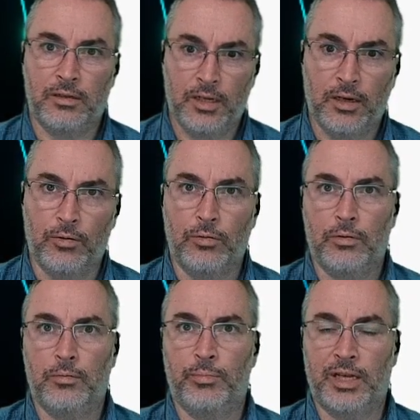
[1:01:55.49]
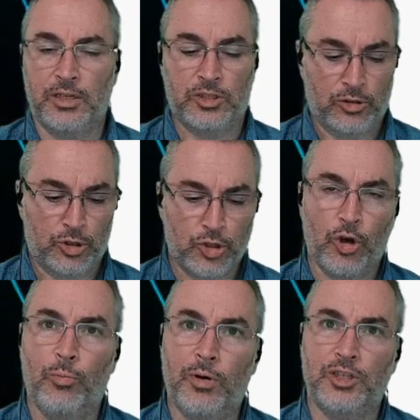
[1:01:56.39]
No, because there's
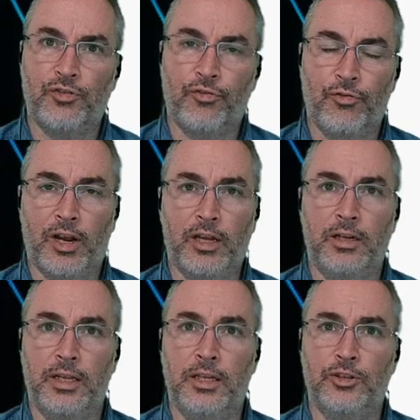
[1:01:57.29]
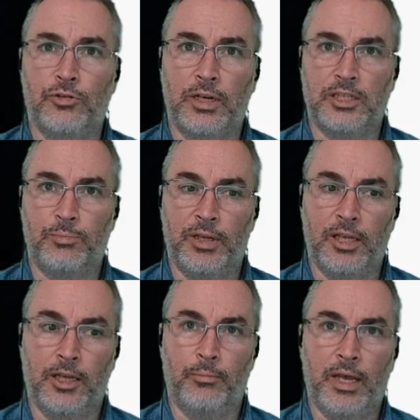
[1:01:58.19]
so much frickin' interest
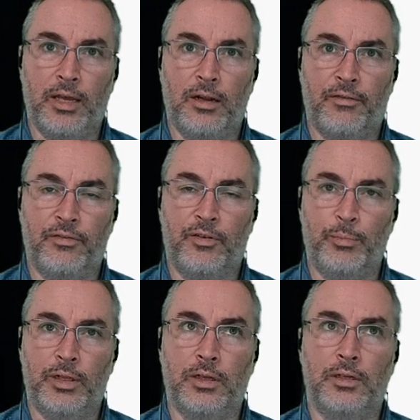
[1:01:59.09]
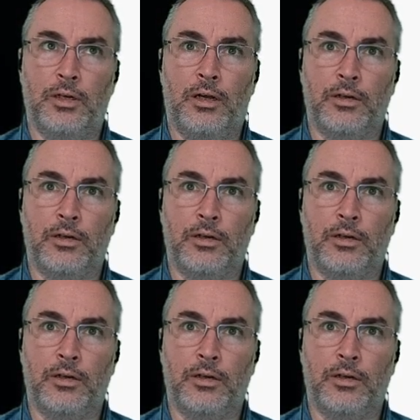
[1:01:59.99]
being made off of $1 billion.